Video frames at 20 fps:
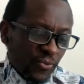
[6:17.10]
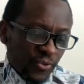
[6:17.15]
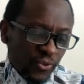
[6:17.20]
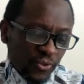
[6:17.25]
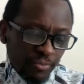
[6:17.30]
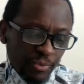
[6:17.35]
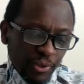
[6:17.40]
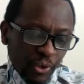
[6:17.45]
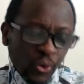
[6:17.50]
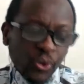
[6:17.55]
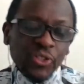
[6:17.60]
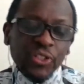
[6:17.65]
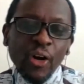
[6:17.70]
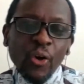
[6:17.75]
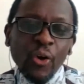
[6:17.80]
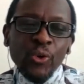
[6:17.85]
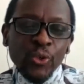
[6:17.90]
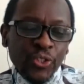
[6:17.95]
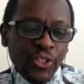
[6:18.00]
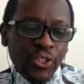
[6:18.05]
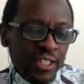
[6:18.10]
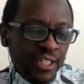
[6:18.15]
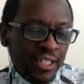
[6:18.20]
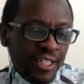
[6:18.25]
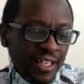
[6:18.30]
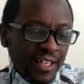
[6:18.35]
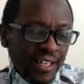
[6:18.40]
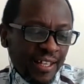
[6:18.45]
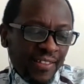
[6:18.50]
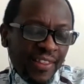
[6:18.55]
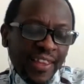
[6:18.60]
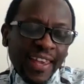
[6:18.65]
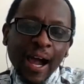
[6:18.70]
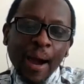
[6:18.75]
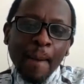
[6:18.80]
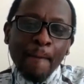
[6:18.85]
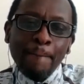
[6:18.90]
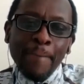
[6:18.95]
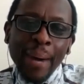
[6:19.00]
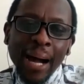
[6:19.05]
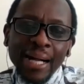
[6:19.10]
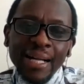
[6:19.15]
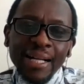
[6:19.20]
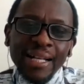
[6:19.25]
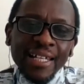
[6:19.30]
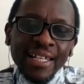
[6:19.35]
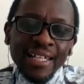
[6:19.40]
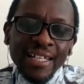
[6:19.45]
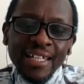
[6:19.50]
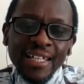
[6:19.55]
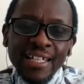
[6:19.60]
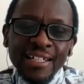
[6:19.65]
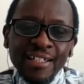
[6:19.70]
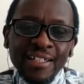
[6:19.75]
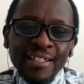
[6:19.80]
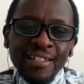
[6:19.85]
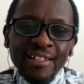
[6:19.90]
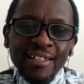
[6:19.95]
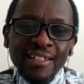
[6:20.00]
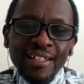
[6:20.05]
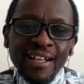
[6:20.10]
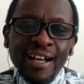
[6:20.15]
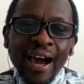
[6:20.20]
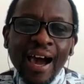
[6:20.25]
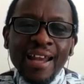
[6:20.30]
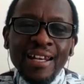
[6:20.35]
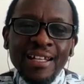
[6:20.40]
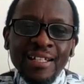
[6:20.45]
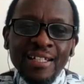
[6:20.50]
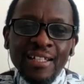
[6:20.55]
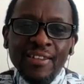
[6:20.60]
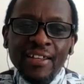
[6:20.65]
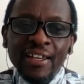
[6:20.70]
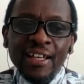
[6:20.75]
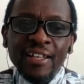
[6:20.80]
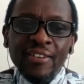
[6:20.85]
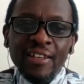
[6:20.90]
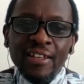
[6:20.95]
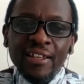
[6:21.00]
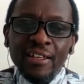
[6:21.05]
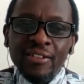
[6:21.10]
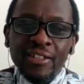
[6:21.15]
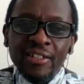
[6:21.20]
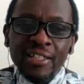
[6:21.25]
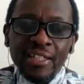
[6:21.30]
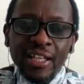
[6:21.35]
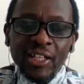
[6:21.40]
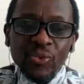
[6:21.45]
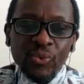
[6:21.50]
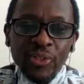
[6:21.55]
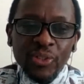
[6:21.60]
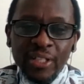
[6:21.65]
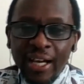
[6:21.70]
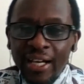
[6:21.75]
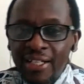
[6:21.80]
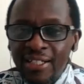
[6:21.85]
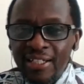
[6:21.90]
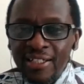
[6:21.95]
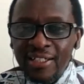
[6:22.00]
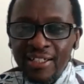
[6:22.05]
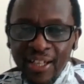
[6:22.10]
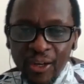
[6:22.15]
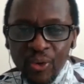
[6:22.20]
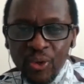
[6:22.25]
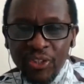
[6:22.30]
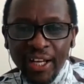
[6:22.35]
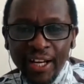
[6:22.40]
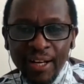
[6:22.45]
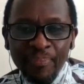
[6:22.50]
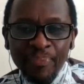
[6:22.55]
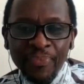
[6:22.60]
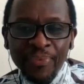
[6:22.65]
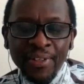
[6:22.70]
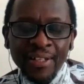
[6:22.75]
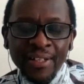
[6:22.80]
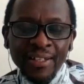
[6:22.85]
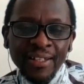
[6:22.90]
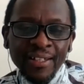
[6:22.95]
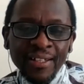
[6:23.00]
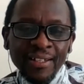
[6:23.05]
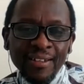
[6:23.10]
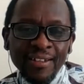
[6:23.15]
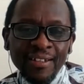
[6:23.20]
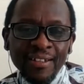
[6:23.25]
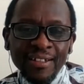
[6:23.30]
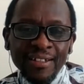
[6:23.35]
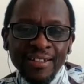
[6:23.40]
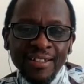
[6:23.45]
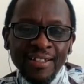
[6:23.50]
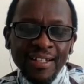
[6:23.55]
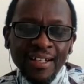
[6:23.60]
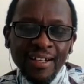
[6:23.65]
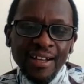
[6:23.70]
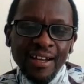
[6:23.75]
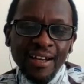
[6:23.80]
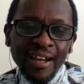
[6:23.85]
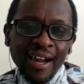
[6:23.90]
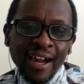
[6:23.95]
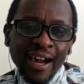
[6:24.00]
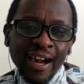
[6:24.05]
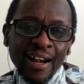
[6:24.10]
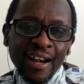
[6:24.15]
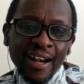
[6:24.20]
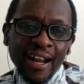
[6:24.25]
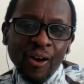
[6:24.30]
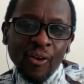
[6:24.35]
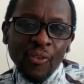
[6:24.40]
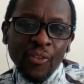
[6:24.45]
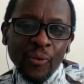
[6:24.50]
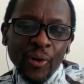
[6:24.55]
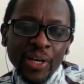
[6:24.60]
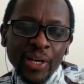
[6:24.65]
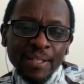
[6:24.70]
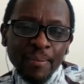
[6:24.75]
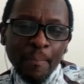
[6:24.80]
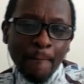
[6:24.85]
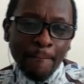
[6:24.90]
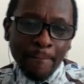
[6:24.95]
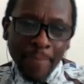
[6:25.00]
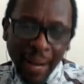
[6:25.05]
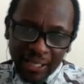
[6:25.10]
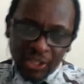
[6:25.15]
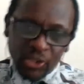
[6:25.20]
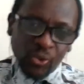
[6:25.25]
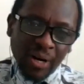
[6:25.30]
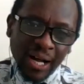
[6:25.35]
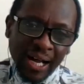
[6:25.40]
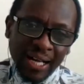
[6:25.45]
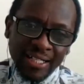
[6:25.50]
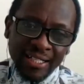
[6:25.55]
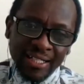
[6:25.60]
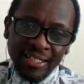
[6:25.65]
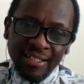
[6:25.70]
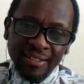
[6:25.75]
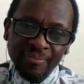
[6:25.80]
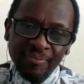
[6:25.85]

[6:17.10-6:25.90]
Because now you see, they are back in Galilee. Jesus died in Jerusalem, and now they went back to Galilee,